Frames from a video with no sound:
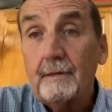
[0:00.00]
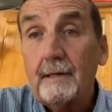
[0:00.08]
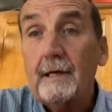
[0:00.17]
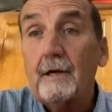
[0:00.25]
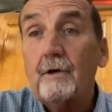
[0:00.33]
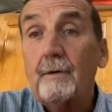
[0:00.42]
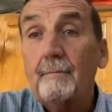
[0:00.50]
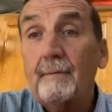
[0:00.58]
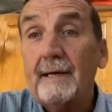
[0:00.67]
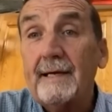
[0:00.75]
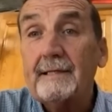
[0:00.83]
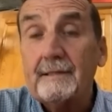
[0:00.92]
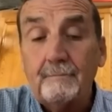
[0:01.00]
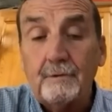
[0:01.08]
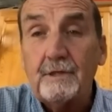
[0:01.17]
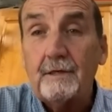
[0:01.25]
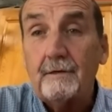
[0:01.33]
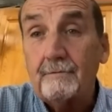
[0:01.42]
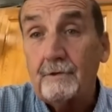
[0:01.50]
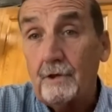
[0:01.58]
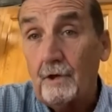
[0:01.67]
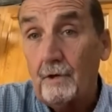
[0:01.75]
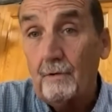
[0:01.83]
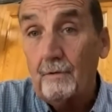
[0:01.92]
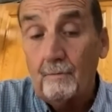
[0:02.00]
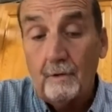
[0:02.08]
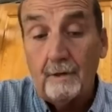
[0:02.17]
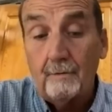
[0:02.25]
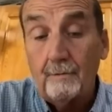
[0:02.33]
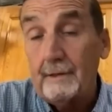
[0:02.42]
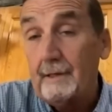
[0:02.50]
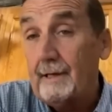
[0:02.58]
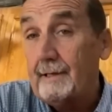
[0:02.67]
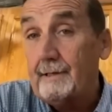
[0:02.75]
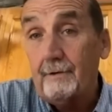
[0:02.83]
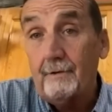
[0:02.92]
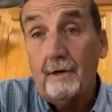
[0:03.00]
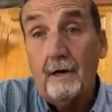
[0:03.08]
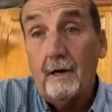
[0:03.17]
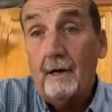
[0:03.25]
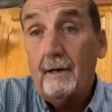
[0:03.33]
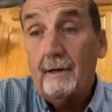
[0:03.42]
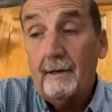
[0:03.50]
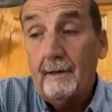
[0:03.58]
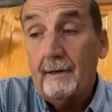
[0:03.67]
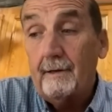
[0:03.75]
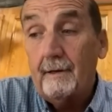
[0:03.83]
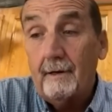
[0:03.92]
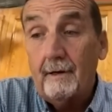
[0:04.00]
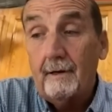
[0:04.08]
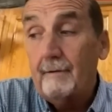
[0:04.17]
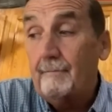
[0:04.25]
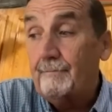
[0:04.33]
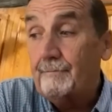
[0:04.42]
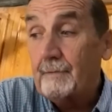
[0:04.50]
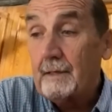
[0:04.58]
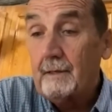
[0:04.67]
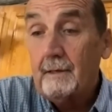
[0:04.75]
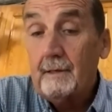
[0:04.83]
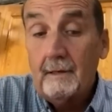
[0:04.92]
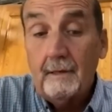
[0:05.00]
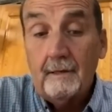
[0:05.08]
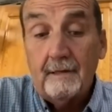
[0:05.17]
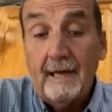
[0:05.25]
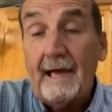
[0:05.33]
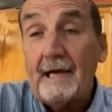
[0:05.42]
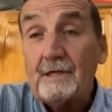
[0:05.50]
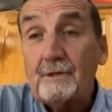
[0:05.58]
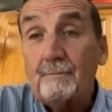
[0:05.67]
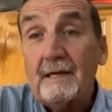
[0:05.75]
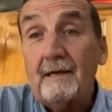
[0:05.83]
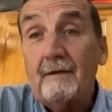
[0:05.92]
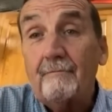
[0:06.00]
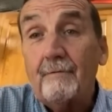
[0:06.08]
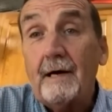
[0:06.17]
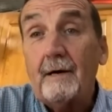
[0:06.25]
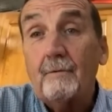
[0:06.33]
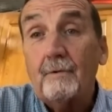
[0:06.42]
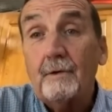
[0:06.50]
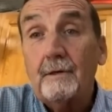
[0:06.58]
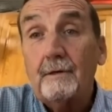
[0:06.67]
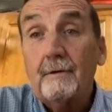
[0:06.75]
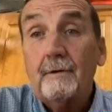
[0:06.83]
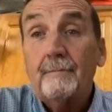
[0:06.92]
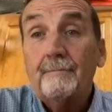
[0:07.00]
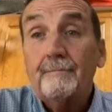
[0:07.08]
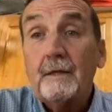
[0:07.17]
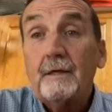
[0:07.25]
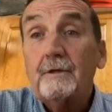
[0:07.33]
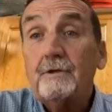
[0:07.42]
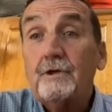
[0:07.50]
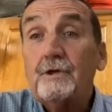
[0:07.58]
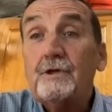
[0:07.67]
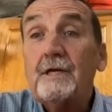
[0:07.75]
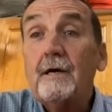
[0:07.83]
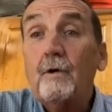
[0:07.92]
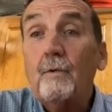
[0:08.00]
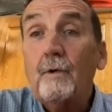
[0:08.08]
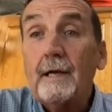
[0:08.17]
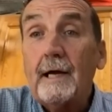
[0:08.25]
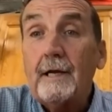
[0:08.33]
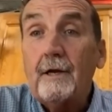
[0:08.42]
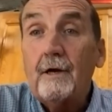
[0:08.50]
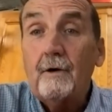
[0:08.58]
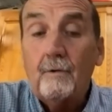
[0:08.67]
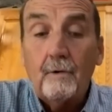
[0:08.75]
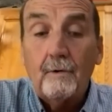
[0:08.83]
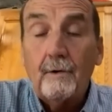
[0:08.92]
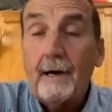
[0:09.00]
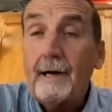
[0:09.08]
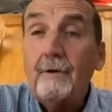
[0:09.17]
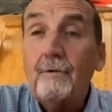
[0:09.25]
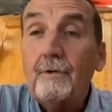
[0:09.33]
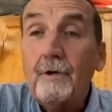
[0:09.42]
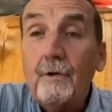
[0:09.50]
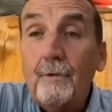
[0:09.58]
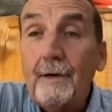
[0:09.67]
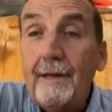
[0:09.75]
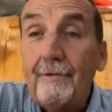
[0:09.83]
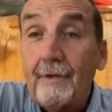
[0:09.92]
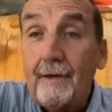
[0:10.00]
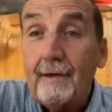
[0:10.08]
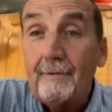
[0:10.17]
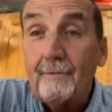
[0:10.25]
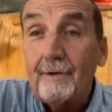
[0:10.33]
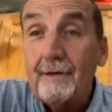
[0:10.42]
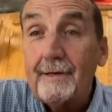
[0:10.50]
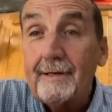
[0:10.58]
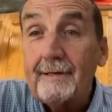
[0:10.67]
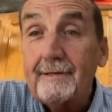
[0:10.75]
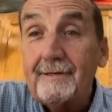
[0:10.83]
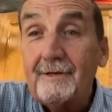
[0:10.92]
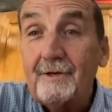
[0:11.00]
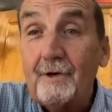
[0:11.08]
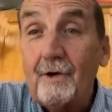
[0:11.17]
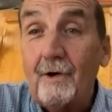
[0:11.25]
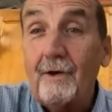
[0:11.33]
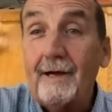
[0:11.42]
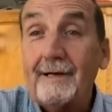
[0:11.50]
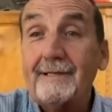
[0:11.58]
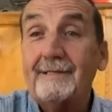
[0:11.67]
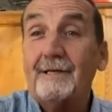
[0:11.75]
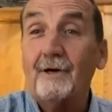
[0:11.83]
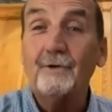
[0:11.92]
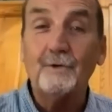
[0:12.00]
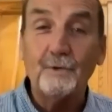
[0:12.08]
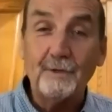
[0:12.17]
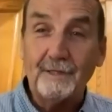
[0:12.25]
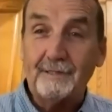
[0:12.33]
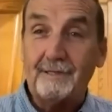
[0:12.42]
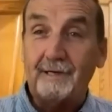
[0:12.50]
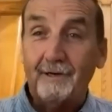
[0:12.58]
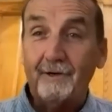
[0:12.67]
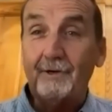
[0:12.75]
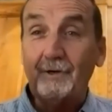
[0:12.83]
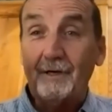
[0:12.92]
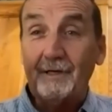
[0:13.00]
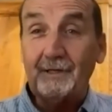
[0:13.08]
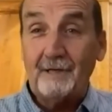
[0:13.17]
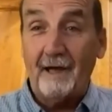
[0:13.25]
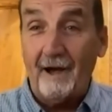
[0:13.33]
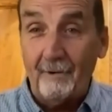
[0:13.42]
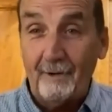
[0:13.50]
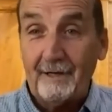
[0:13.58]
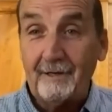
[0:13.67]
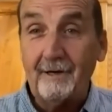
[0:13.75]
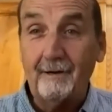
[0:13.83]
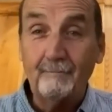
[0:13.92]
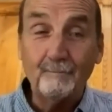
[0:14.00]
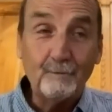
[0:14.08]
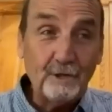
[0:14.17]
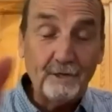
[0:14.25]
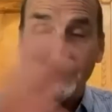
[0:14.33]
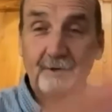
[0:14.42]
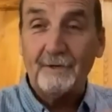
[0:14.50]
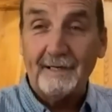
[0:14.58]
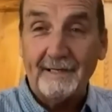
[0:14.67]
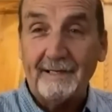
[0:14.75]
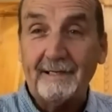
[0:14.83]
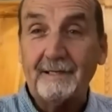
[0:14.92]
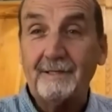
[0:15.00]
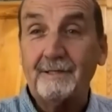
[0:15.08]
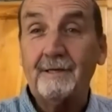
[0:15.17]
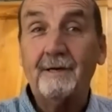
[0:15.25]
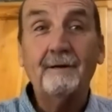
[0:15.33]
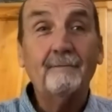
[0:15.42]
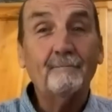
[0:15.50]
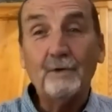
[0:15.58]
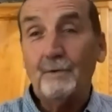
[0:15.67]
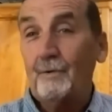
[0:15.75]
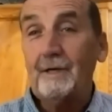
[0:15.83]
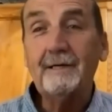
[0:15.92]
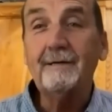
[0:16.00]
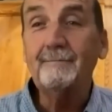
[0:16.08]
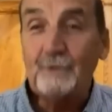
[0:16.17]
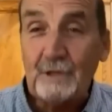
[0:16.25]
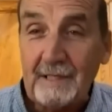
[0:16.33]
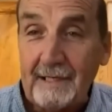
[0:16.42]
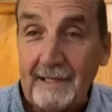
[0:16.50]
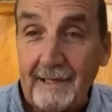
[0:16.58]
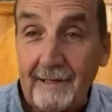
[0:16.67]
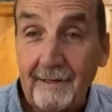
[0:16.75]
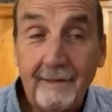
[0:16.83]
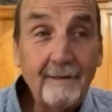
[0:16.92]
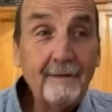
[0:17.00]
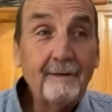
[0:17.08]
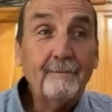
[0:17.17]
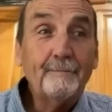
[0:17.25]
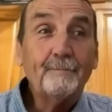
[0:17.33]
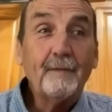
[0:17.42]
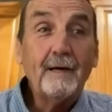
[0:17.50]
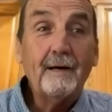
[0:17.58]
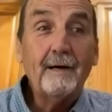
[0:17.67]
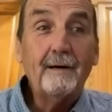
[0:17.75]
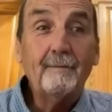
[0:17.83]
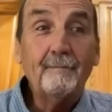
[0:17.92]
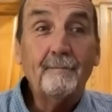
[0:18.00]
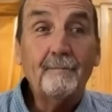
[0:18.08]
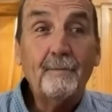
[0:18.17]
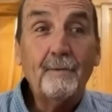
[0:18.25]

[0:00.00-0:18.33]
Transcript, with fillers: they're going to make themselves known, whether we like it or not. And um, they asked me if I would just tell what I know. Well, I don't know anything really. You know, all I can tell you is here is how it comes. Here it is. You want to come see it? Um,